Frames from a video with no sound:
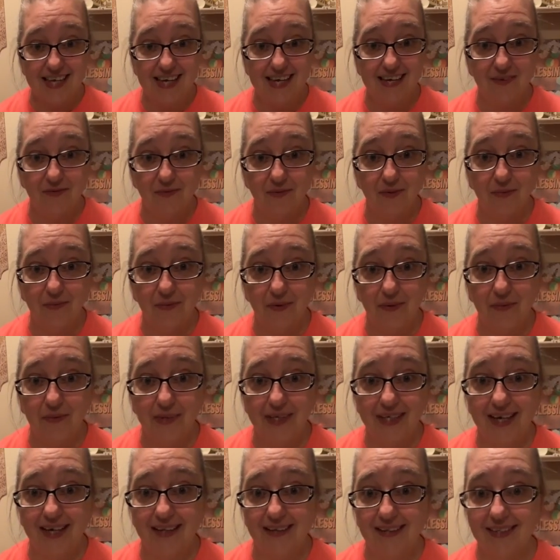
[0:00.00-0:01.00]
I seen when we
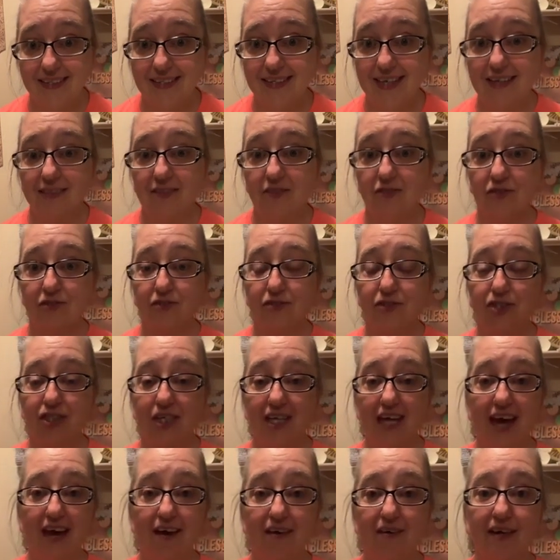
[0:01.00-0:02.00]
went down the stairs. And
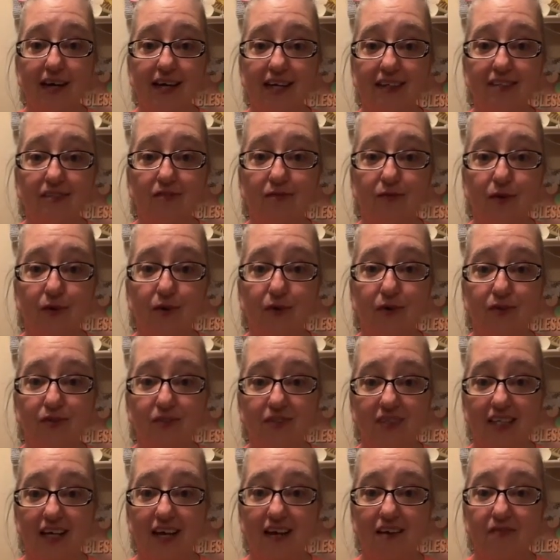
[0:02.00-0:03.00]
she had her hands full
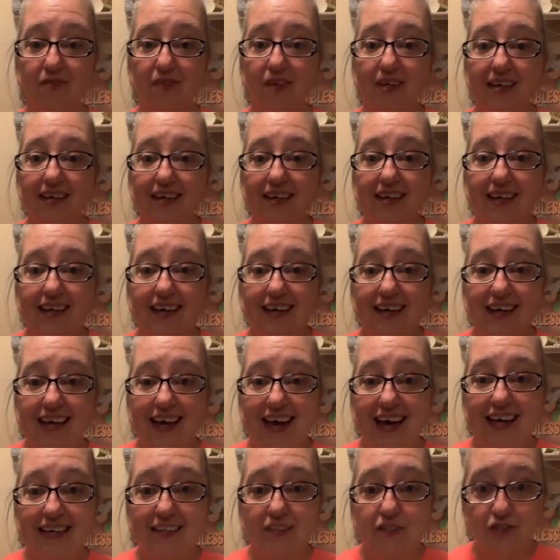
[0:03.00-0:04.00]
of stuff,
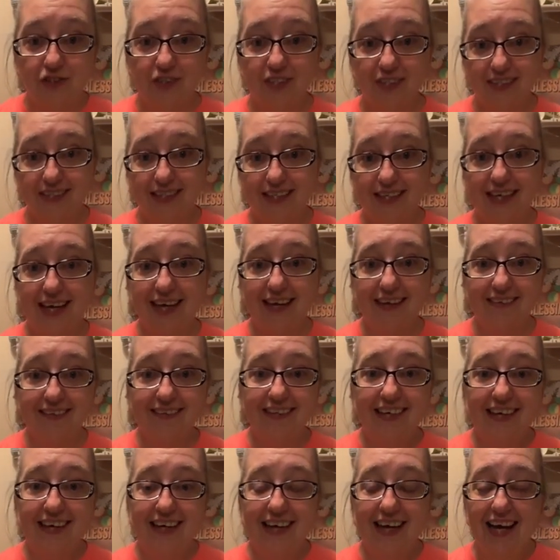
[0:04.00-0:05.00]
and she sits it
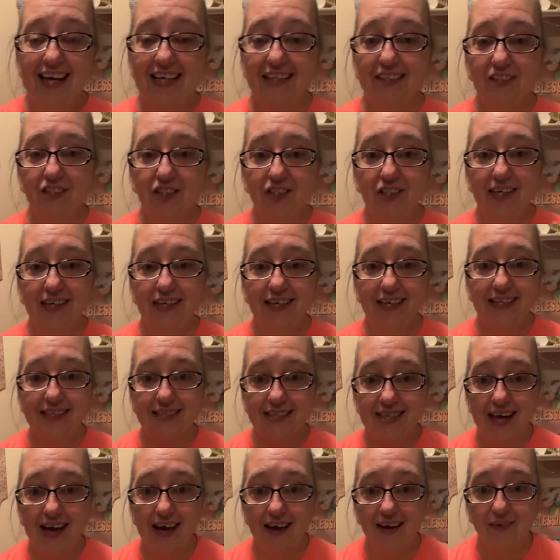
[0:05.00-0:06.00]
down and she
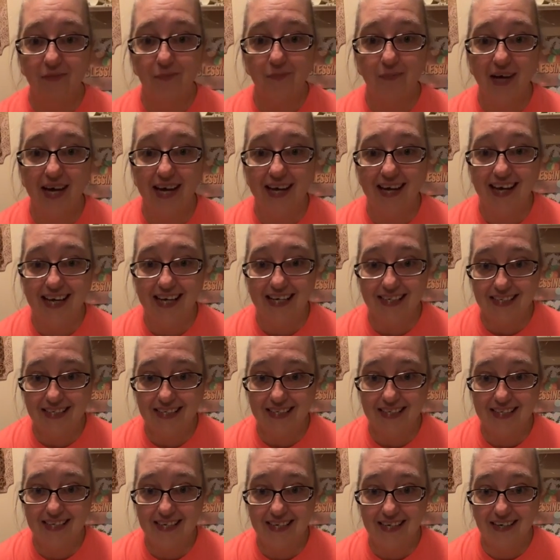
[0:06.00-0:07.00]
gets out my
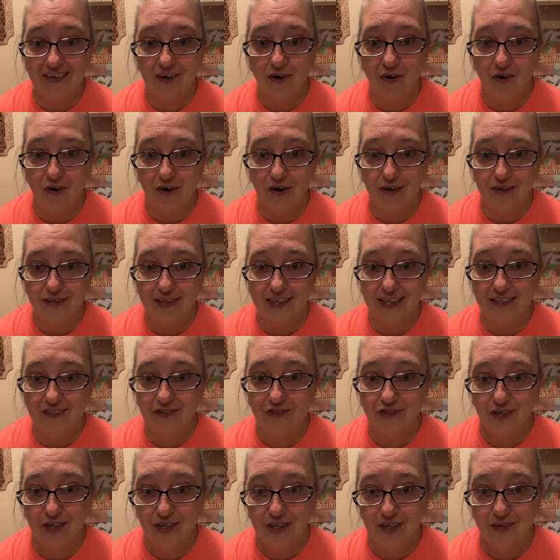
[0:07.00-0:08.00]
ATC card
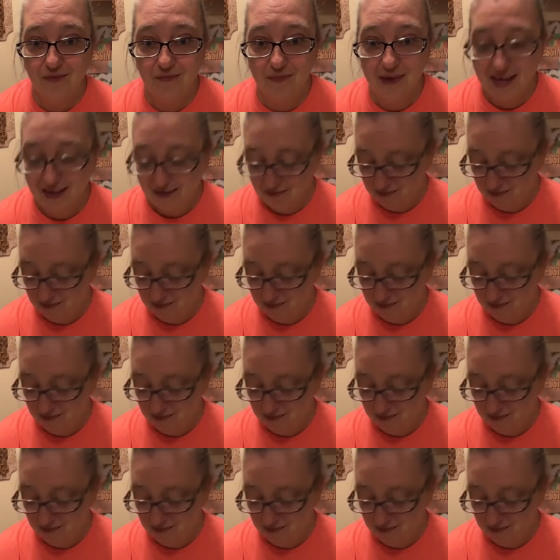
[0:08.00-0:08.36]
that she had